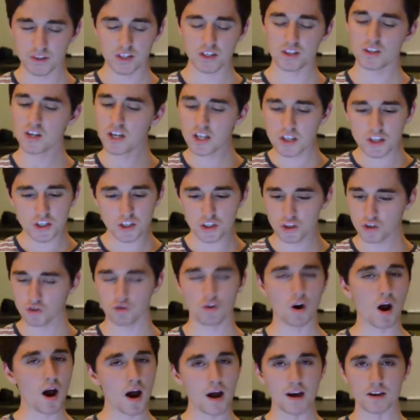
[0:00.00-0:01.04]
he just
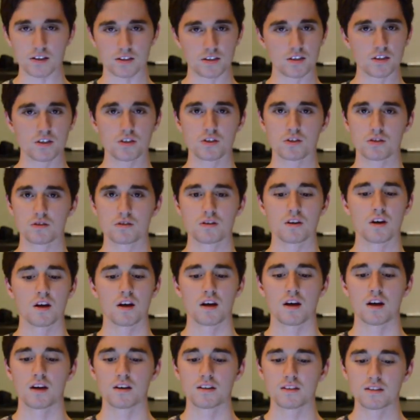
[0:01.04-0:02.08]
tries. He just
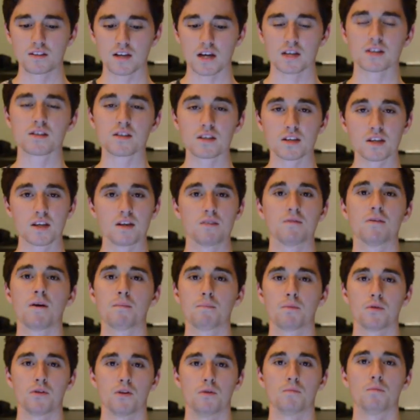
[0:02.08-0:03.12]
doesn't give
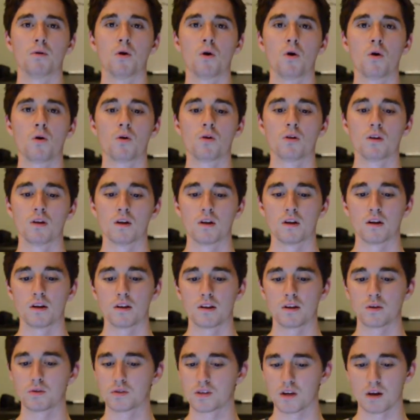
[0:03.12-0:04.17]
up on the ball.
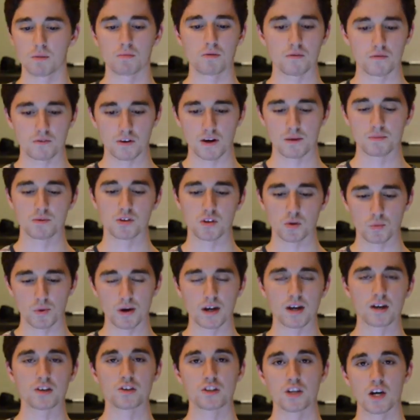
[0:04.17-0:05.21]
There was a number of times in the
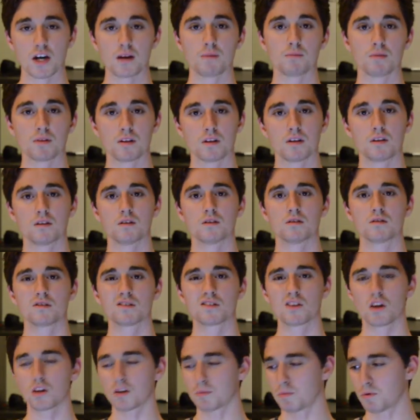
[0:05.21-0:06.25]
weekend Chamberlain
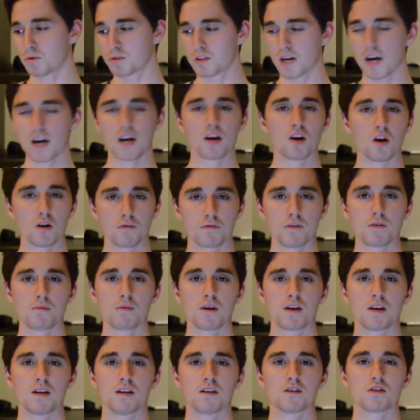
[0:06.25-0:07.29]
got the ball taken off him
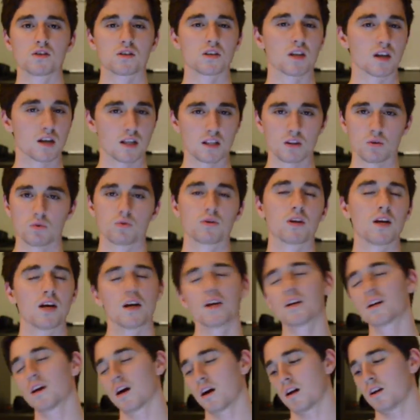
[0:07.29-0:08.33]
and he just like a little
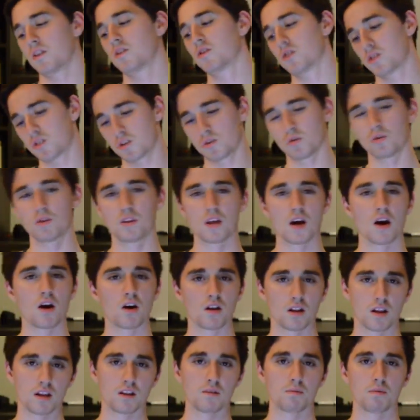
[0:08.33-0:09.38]
kid kind of just stood there
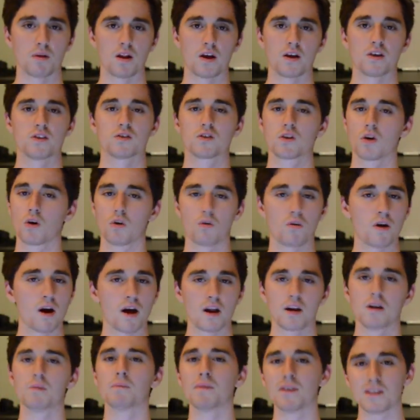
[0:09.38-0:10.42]
and let the players go
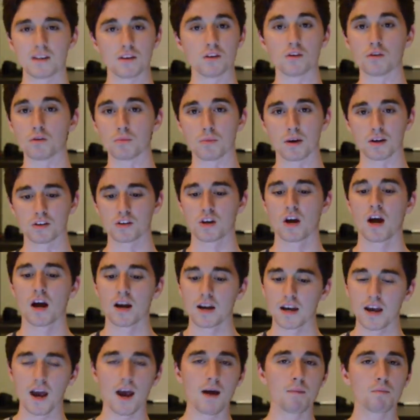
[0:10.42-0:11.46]
around him and didn't do much.
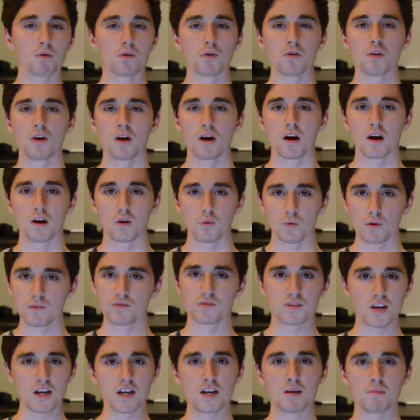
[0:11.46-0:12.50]
Campbell, we've
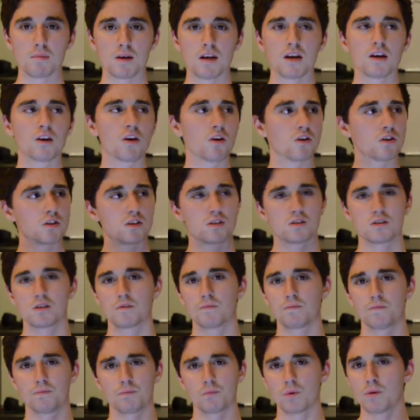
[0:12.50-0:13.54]
seen him, he goes,
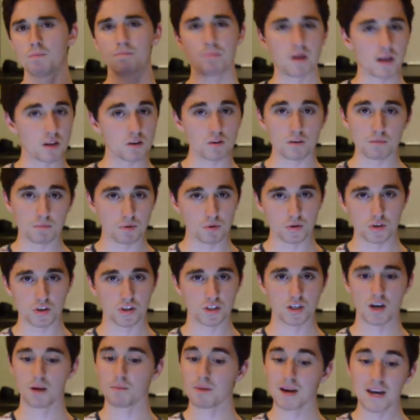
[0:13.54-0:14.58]
when Bellerin
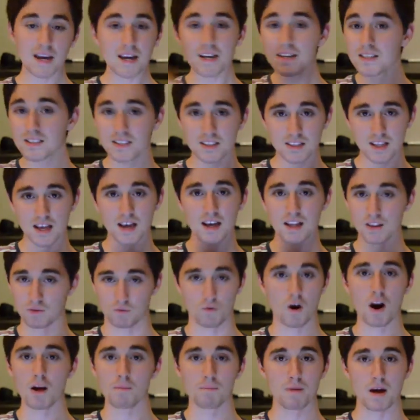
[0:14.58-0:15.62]
pushes up, he's at
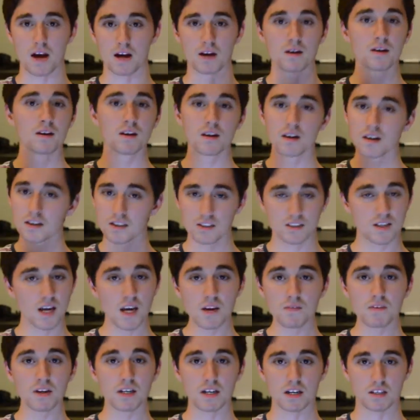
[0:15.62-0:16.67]
right back,
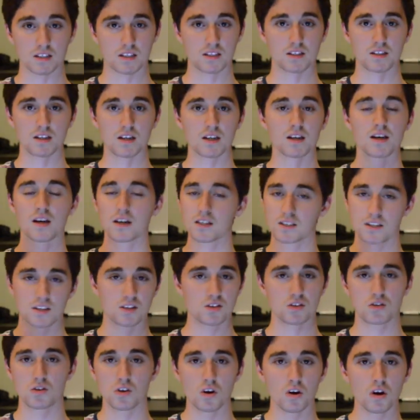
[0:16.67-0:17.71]
saving us in case there's
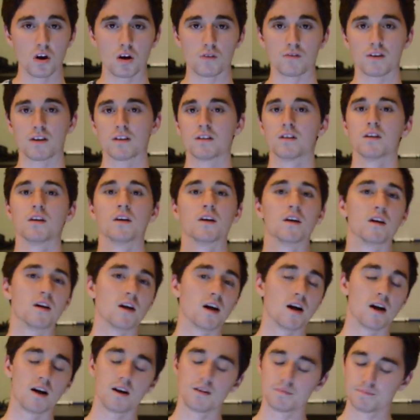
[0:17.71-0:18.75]
a turnover.
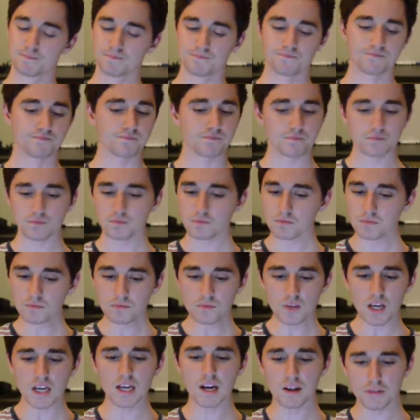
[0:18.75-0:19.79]
And
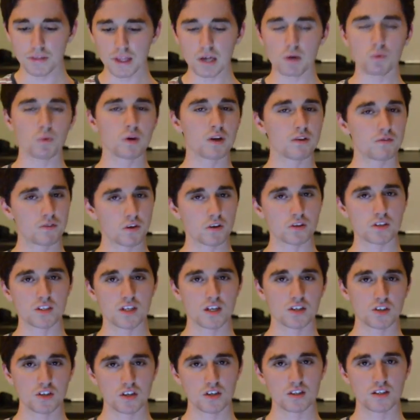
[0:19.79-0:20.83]
I think when you've got
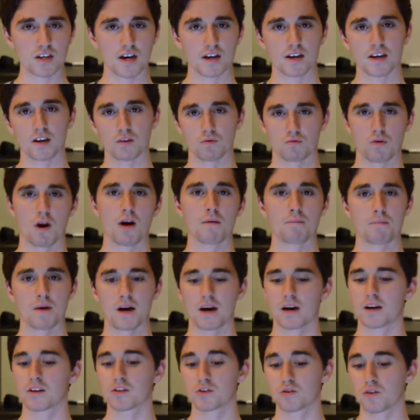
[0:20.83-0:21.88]
such an attacking right
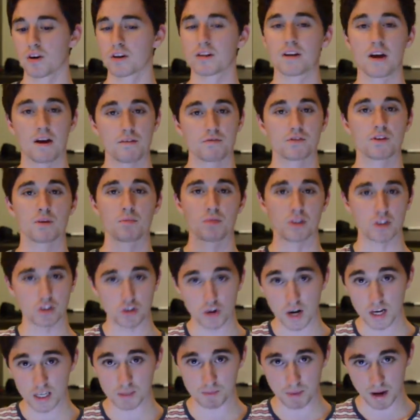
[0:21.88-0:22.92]
back, it's great to have someone that
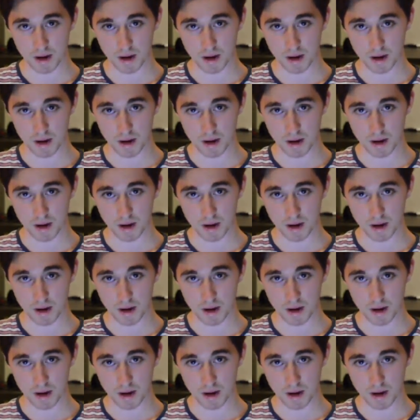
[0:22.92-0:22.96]
tracks